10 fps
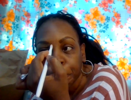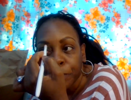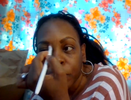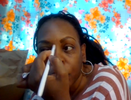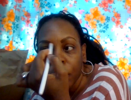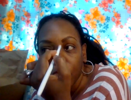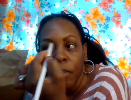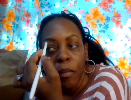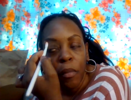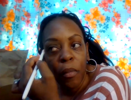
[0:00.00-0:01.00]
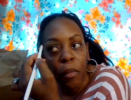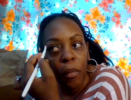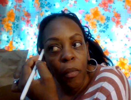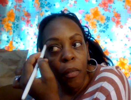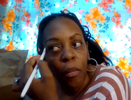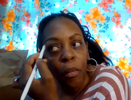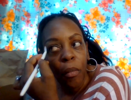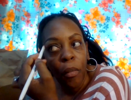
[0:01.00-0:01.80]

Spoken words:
[no speech]